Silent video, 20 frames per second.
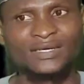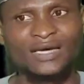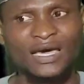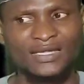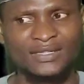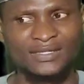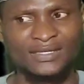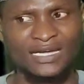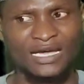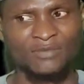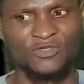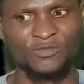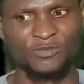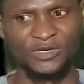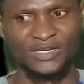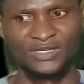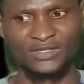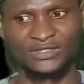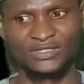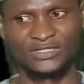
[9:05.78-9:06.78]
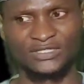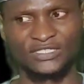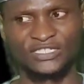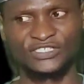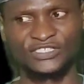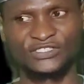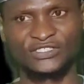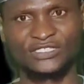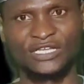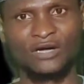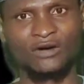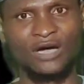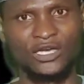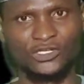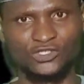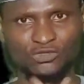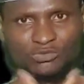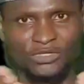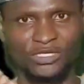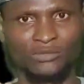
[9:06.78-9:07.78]
I think I'm speaking in English now. I
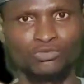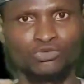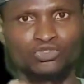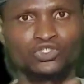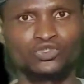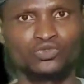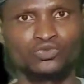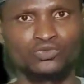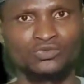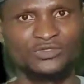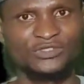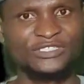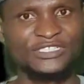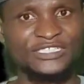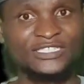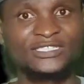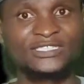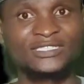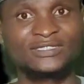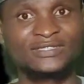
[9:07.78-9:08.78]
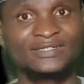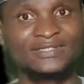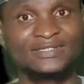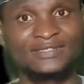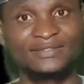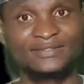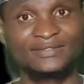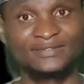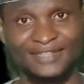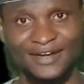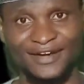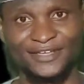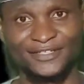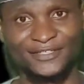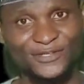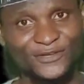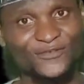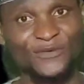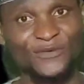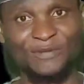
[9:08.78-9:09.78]
should be able to read
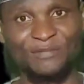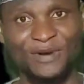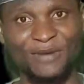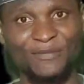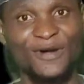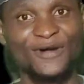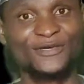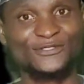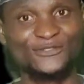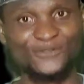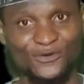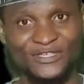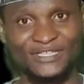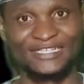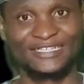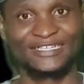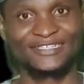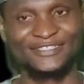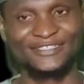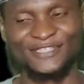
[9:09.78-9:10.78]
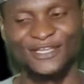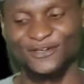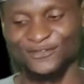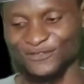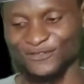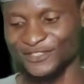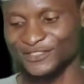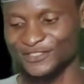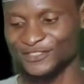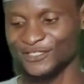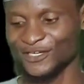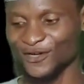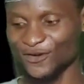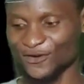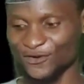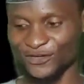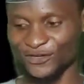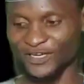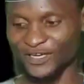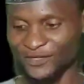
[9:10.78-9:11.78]
directly from the primary source in English language.
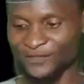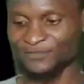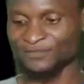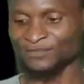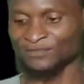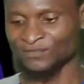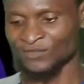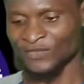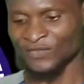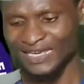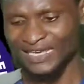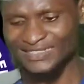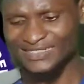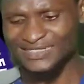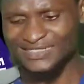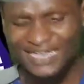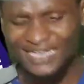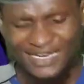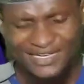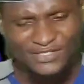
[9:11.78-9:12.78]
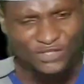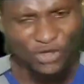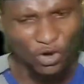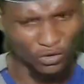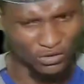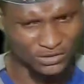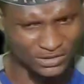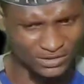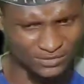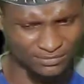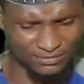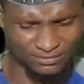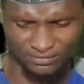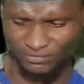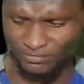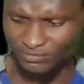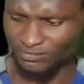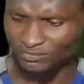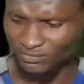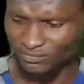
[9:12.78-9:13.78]
Okay? It says thus,
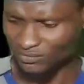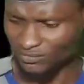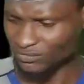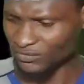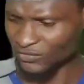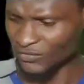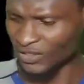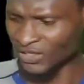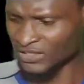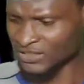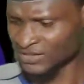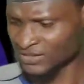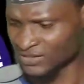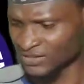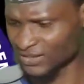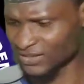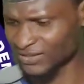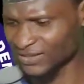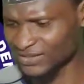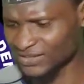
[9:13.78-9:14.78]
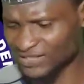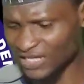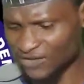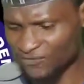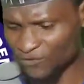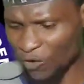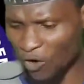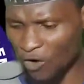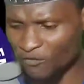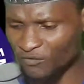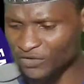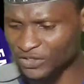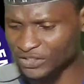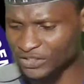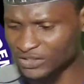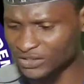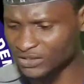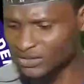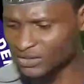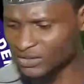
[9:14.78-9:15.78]
section 37 of
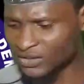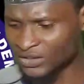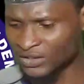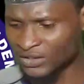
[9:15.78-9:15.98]
the